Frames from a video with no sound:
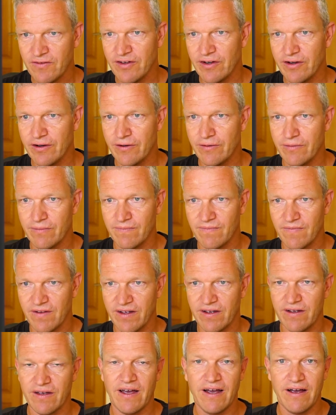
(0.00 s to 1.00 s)
So
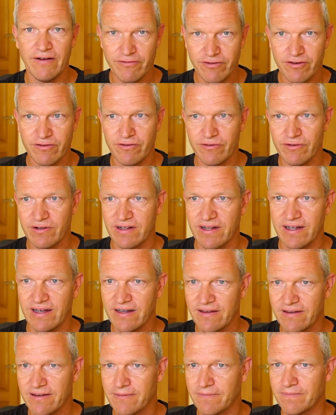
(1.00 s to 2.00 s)
after doing
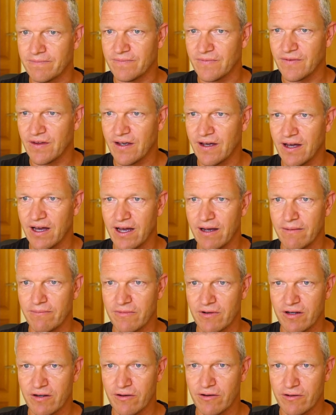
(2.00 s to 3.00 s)
that,
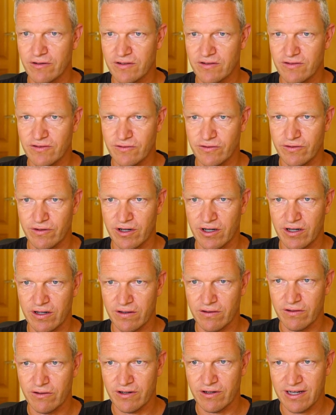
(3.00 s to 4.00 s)
I'm going to
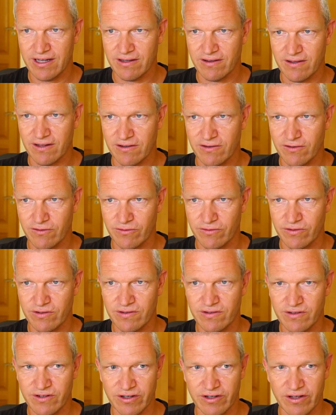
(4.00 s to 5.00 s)
log in to
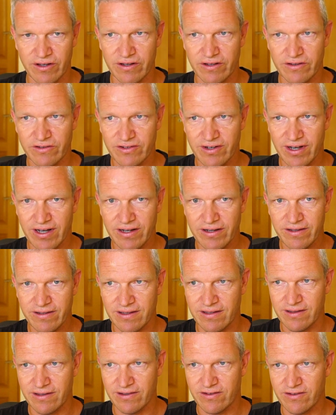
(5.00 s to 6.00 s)
the site,
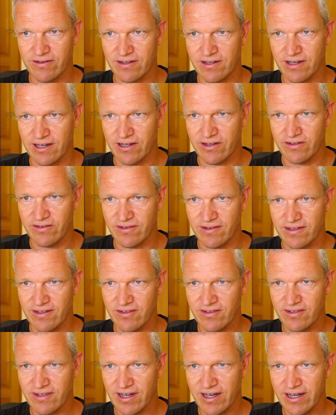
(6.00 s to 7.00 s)
in this case,
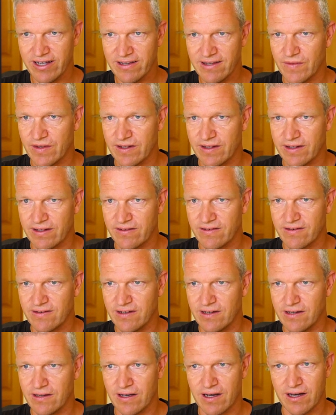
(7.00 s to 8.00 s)
this site. Let's
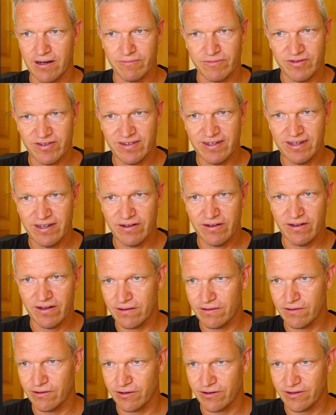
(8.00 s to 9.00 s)
see, I'm
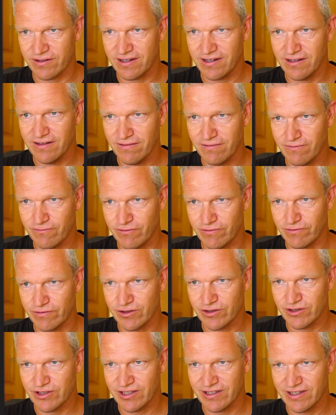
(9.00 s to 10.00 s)
still logged in. We
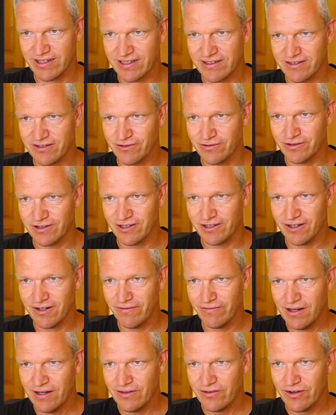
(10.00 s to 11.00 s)
will see that soon
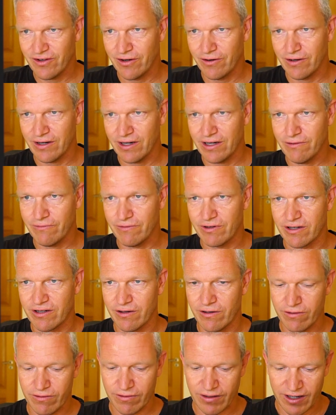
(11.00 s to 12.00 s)
enough. So here we
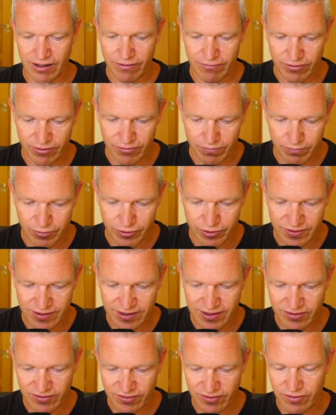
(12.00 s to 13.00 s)
go. I will put
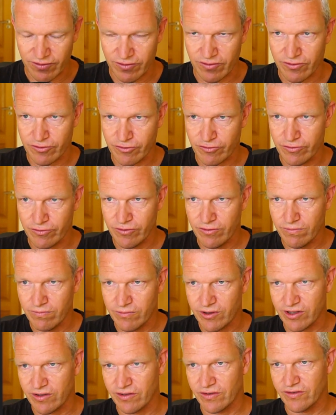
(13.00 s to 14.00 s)
this on true
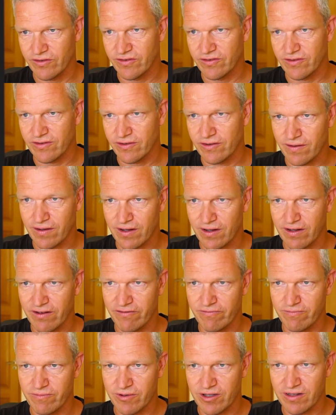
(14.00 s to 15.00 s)
because
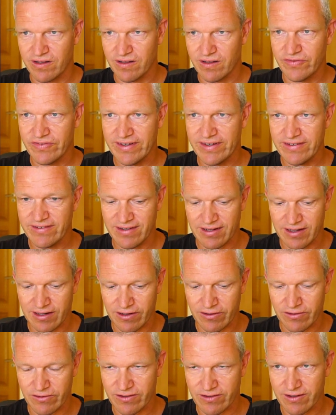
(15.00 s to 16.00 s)
I've been testing
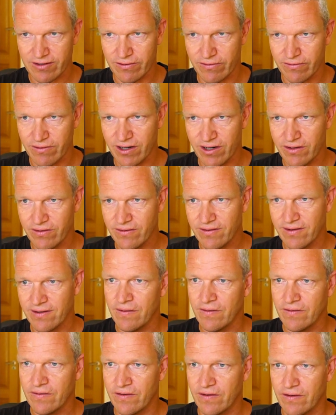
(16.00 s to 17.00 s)
it around.
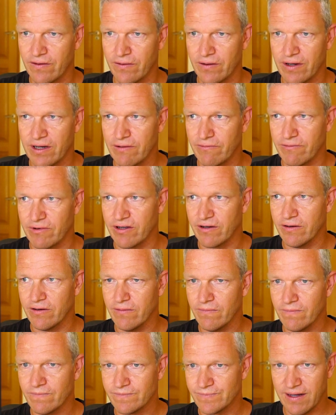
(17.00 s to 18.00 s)
So here we
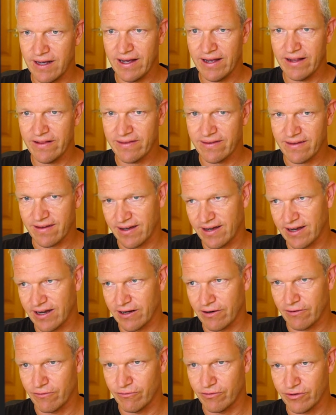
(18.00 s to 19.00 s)
go. And
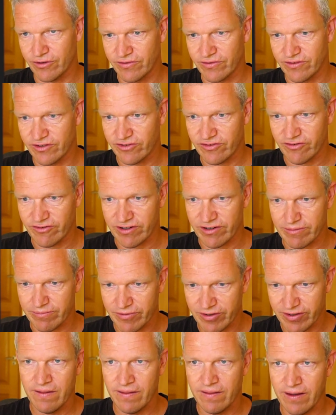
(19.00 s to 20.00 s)
I run the
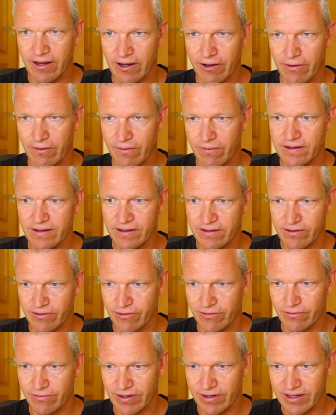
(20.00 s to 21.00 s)
script. Now it
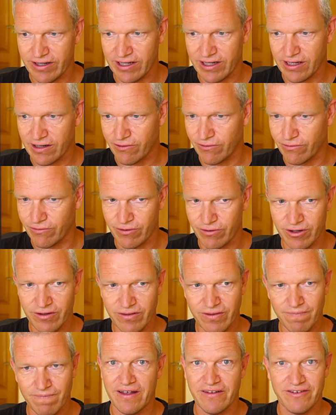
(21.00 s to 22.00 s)
already
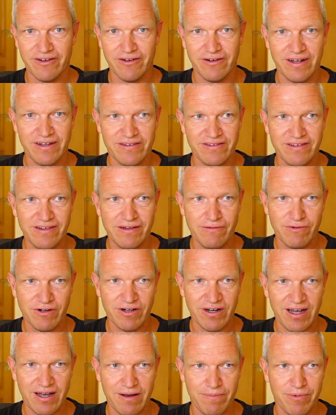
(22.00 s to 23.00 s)
run. So let's see
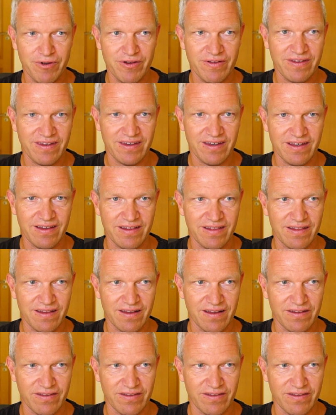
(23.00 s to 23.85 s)
what happened in